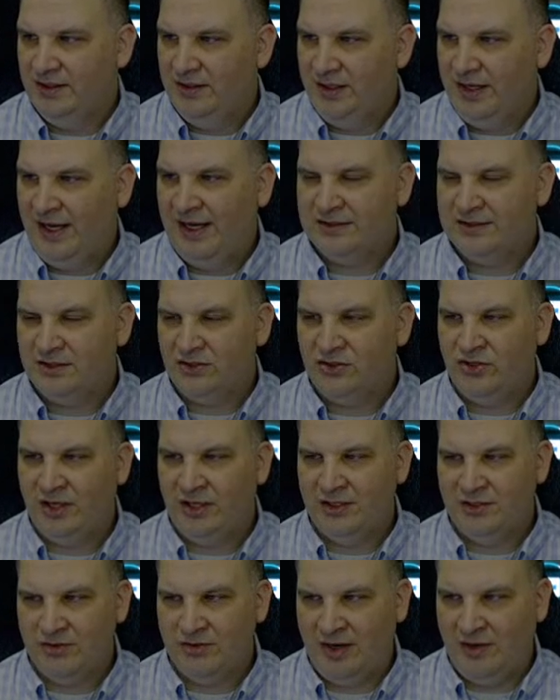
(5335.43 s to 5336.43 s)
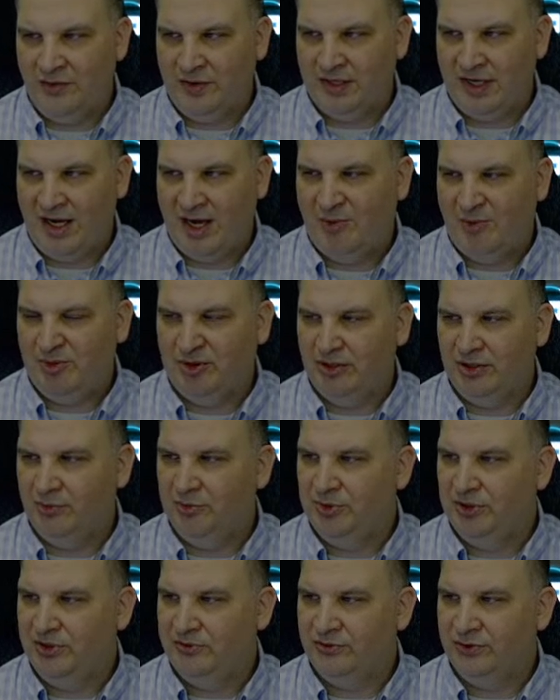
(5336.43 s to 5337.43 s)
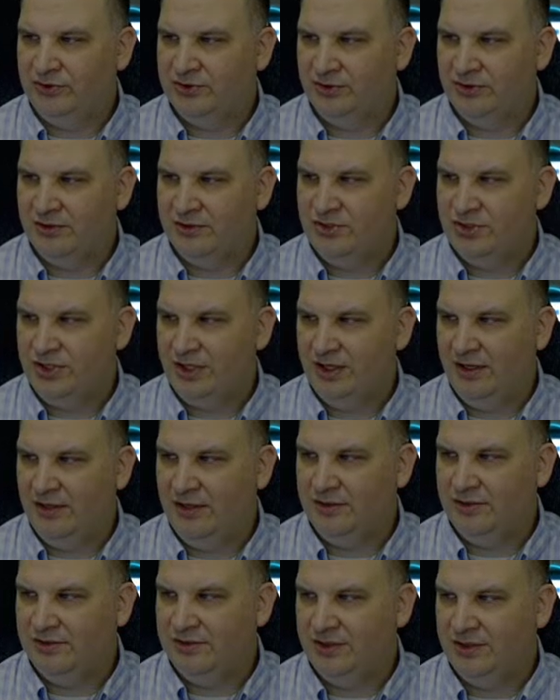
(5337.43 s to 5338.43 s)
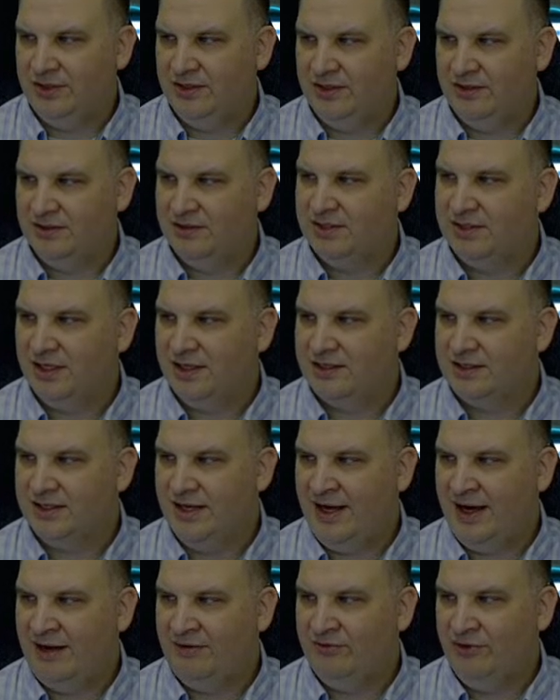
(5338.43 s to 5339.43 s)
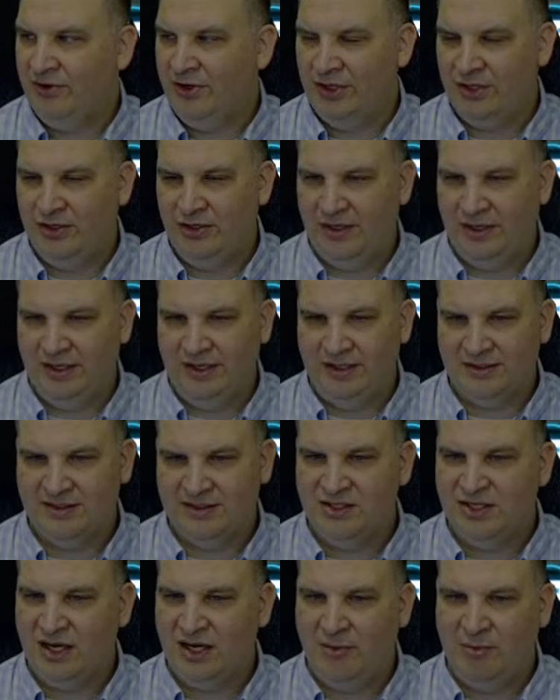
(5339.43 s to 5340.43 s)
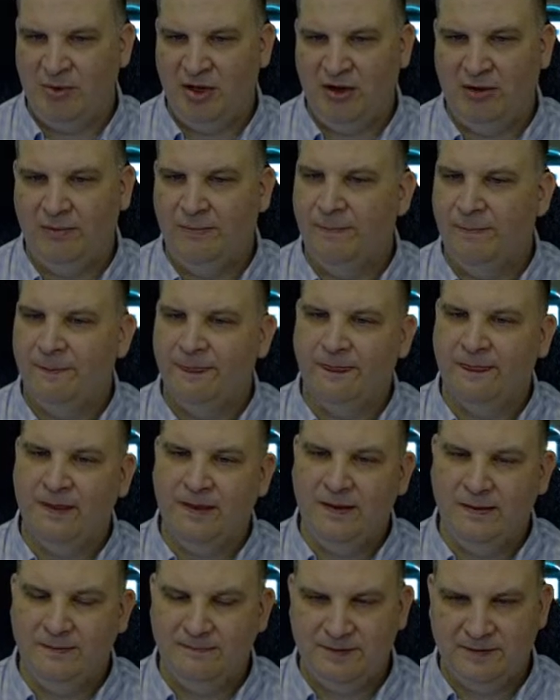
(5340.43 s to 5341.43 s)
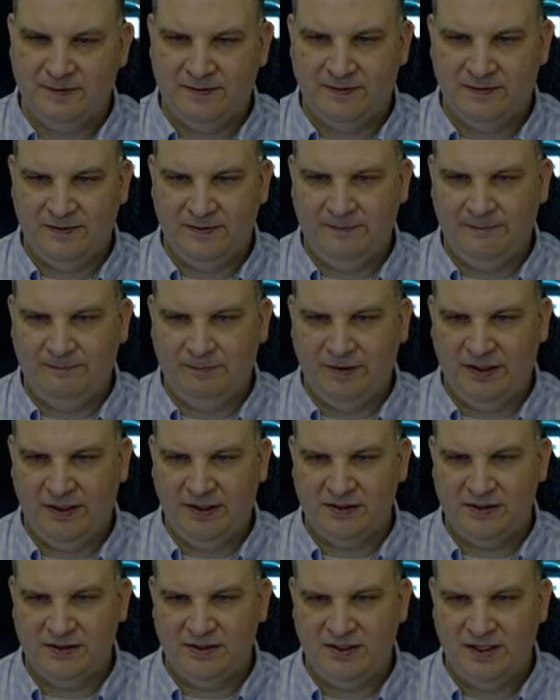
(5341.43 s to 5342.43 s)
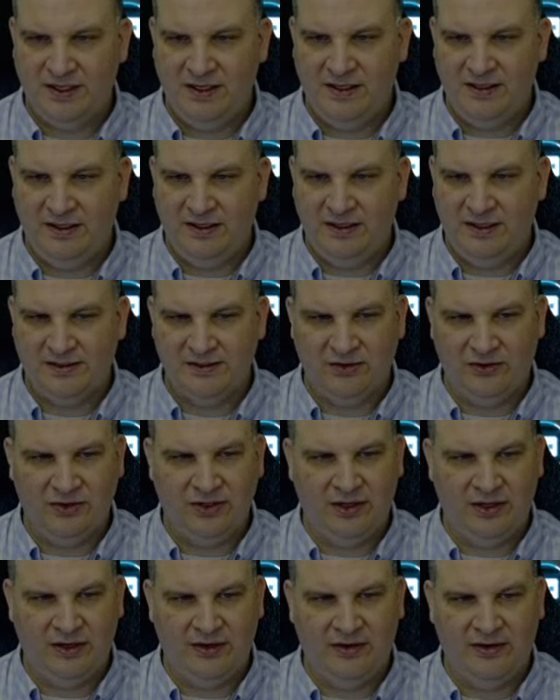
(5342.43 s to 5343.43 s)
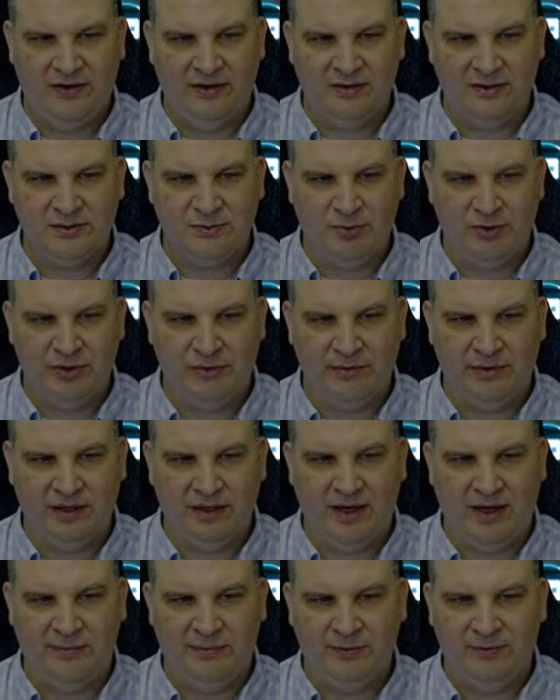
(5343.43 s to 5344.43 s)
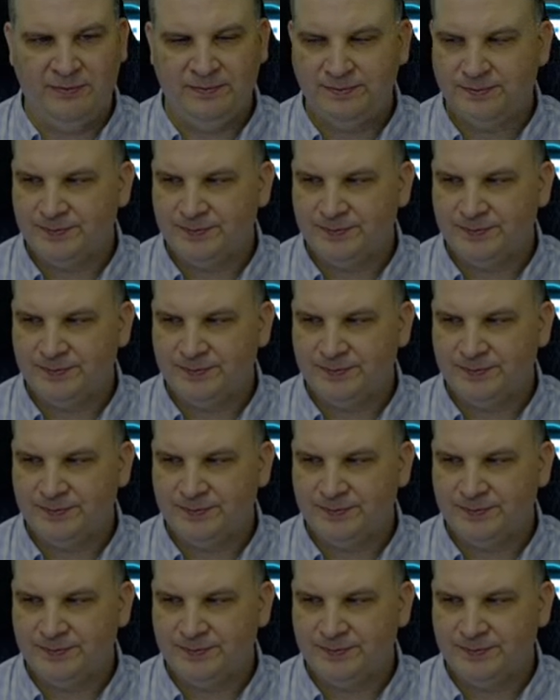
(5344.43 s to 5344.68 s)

Has to change around the comp a little bit for certain GLs, and he said it's not very good against JML, but uh, against SEE and SLKR, it's pretty reliable.